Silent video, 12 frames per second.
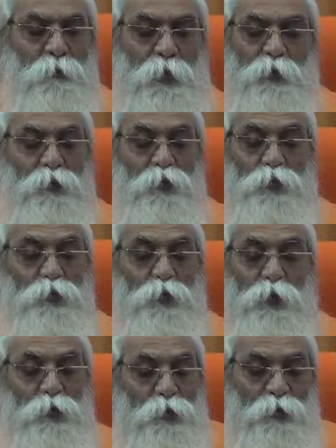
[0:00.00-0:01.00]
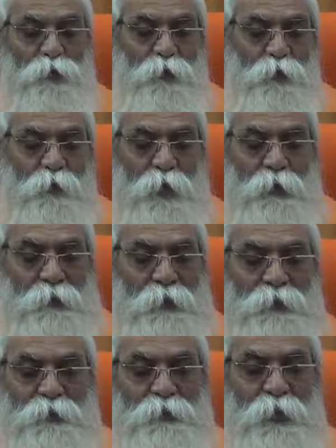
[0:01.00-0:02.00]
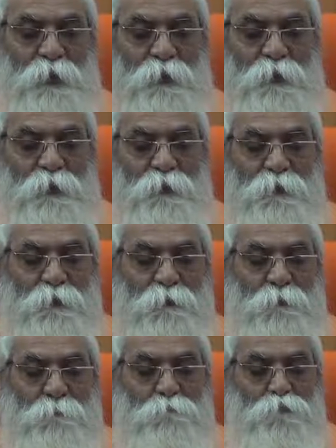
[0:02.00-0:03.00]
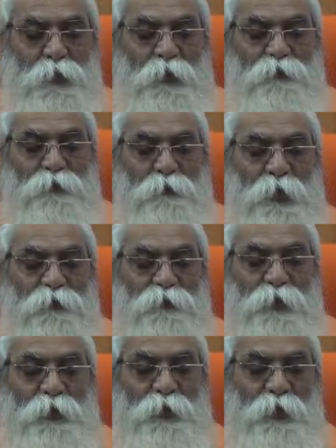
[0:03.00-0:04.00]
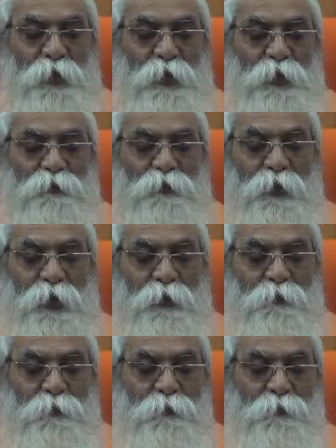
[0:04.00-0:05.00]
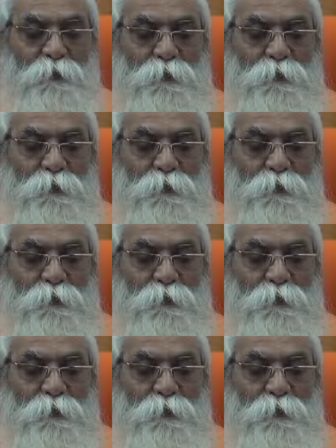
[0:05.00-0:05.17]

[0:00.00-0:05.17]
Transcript: But you do not understand His mercy and His love.